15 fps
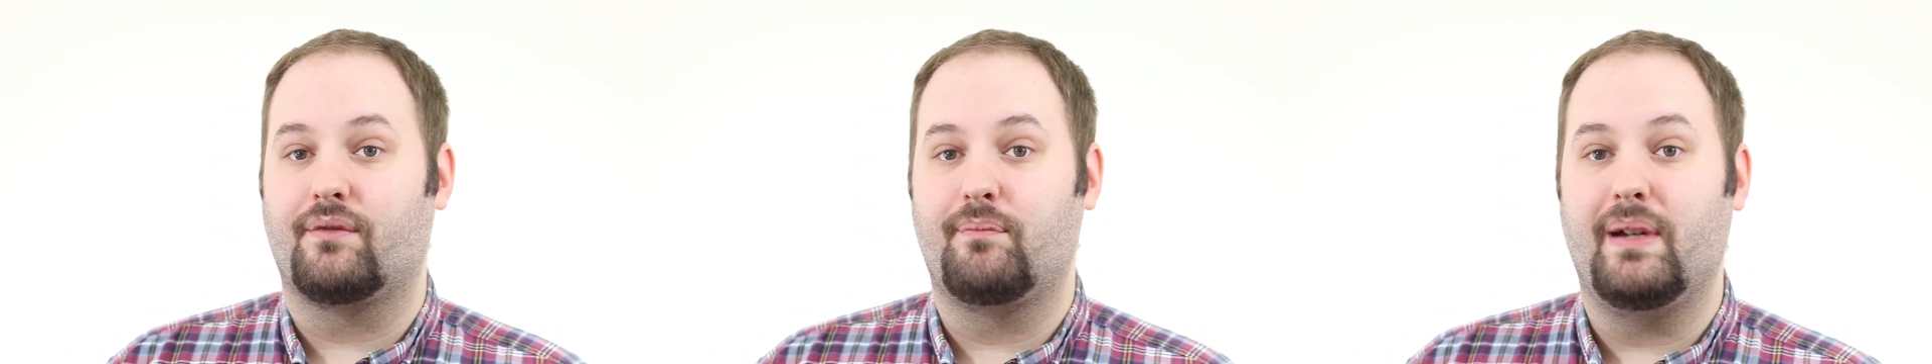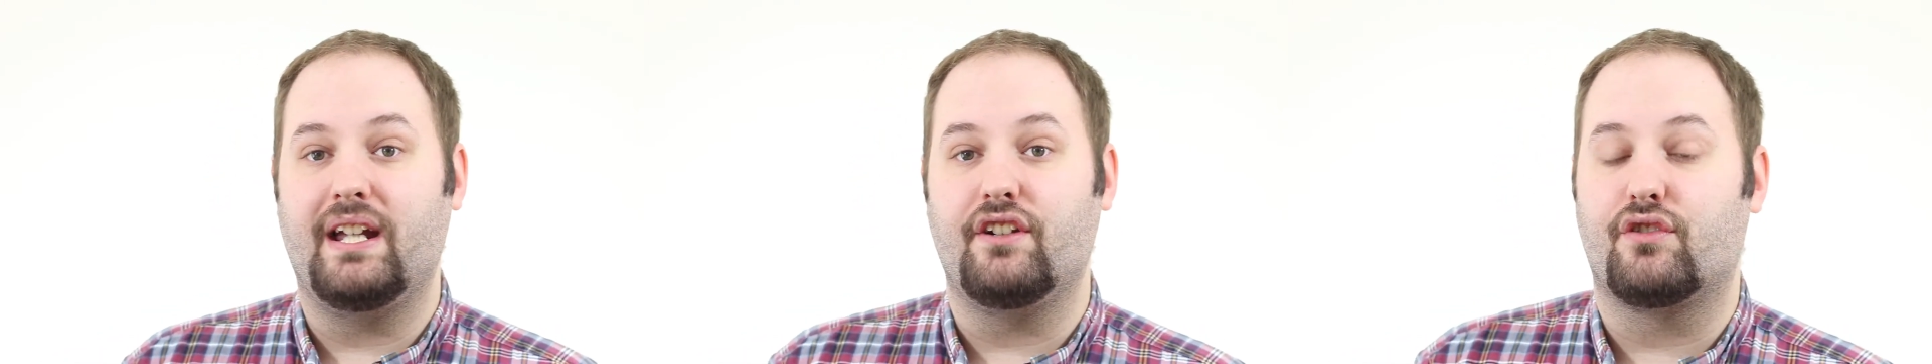
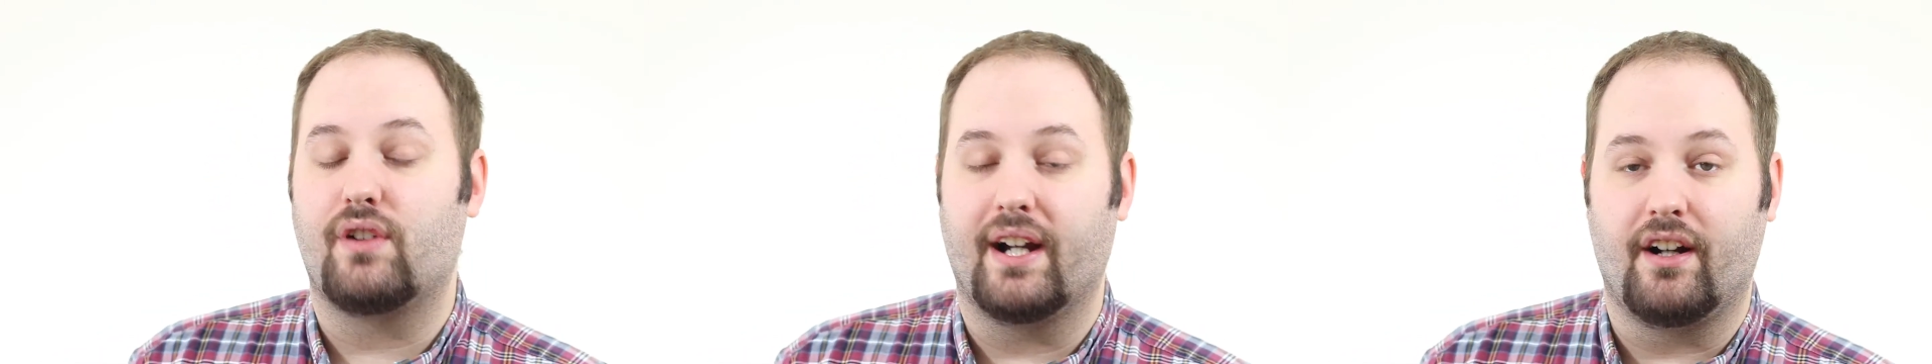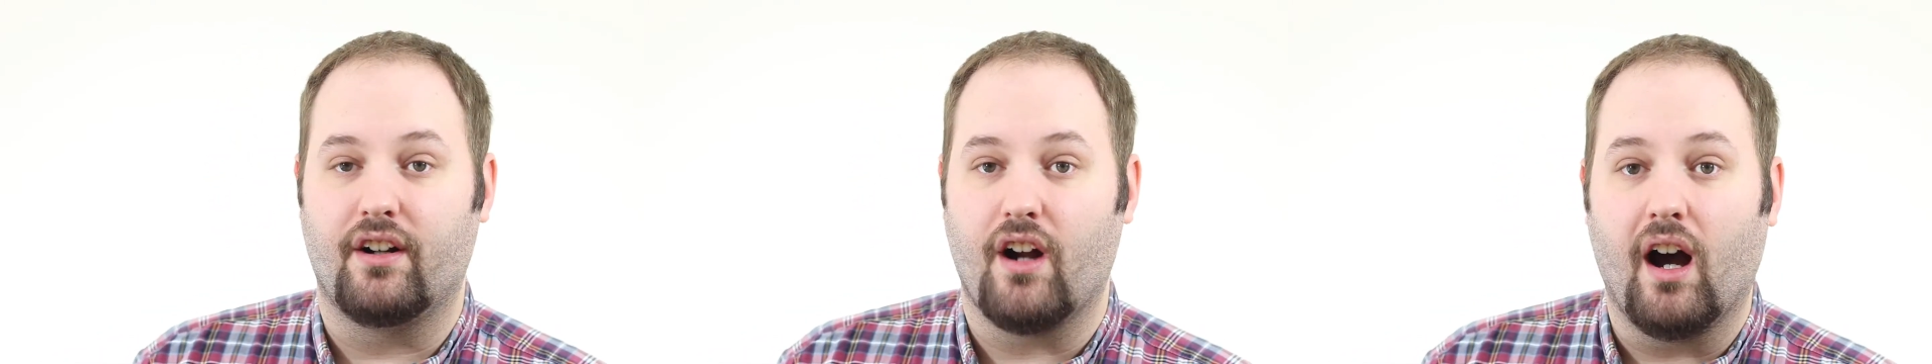being
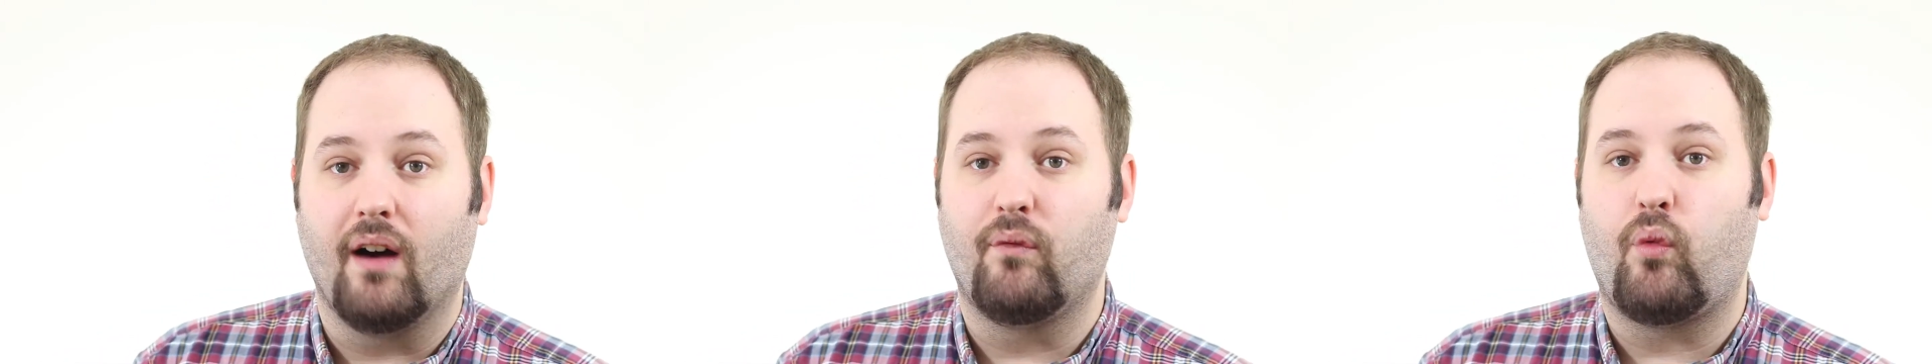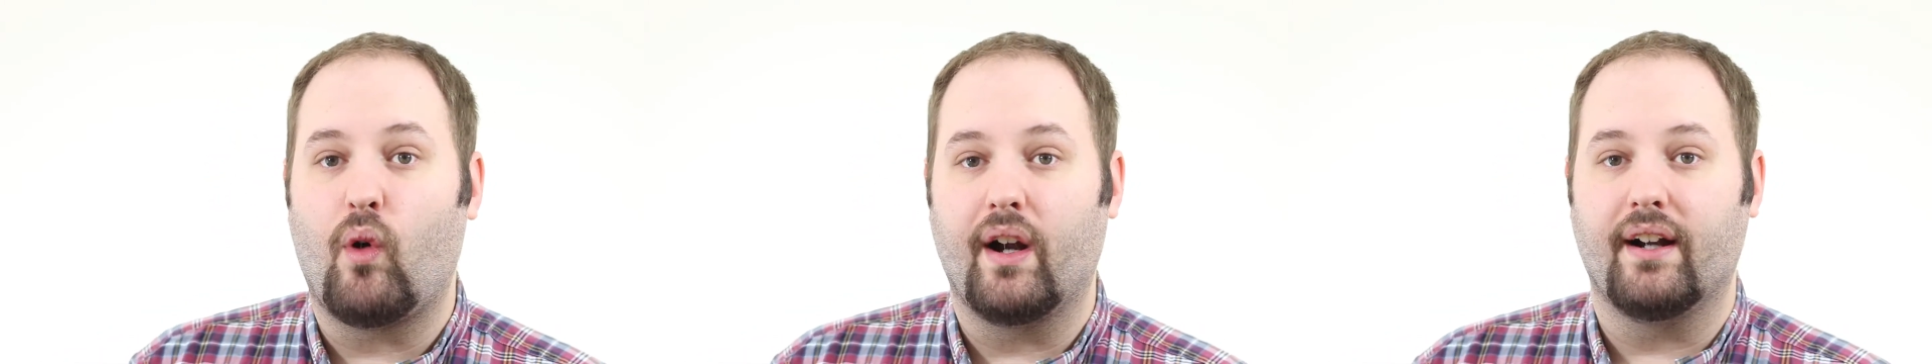triggered
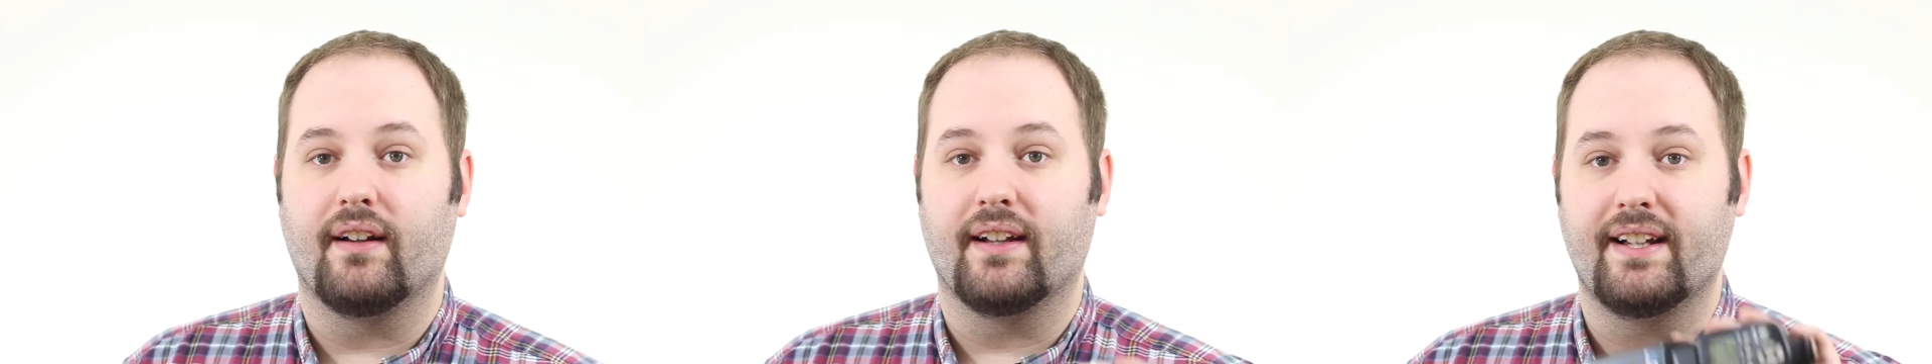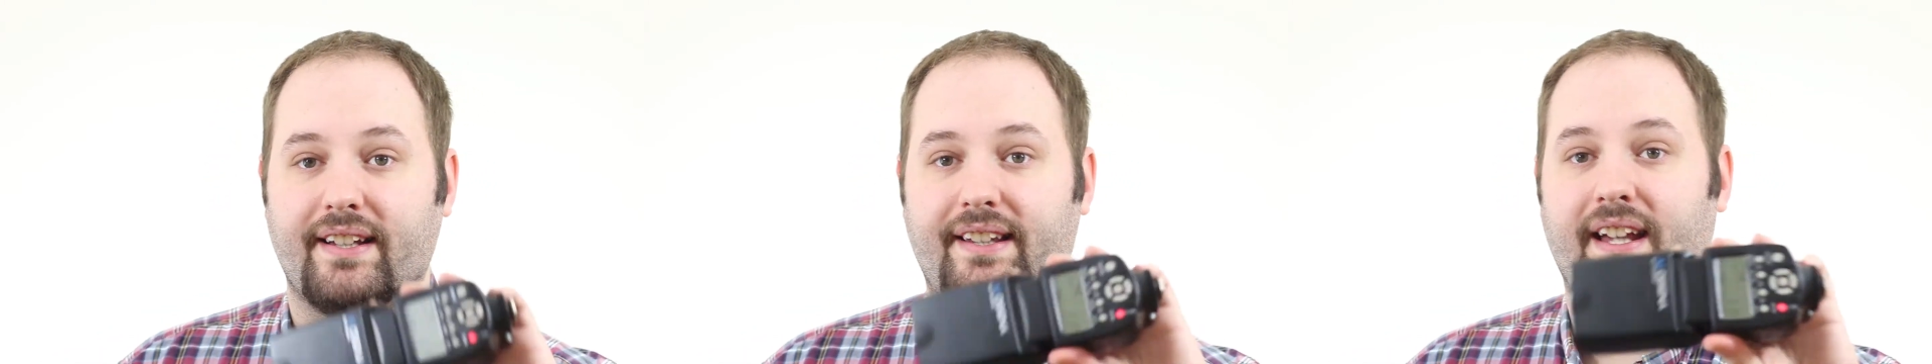off
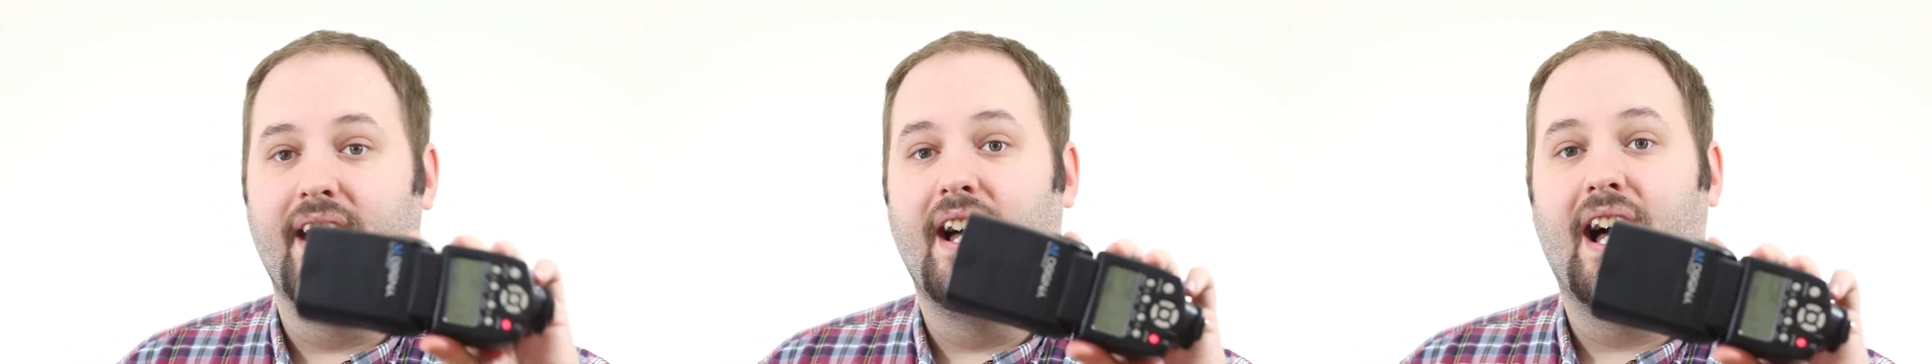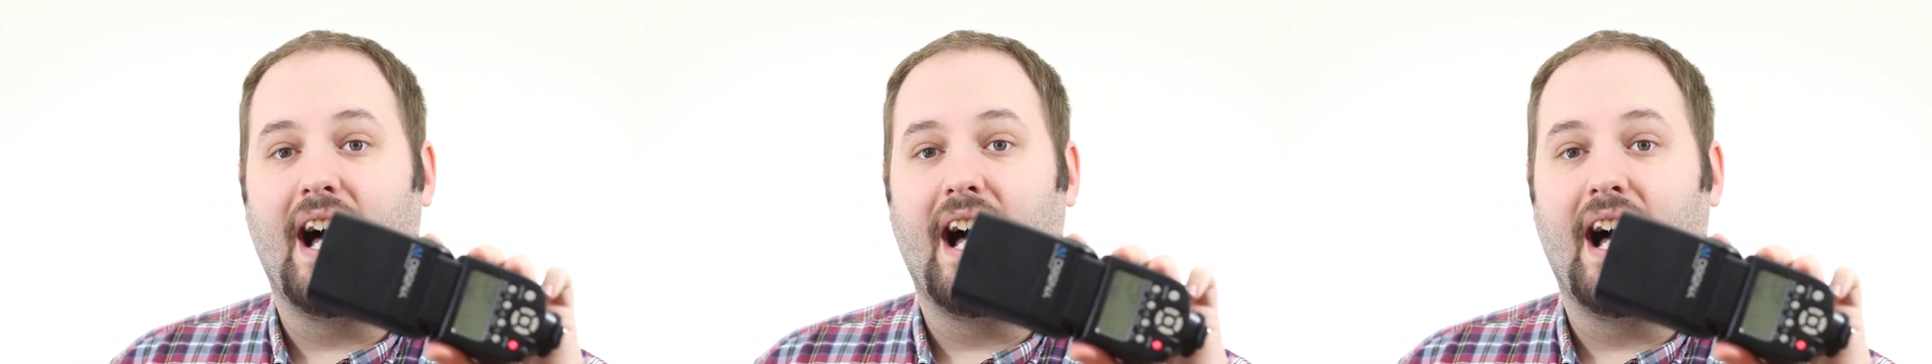wireless,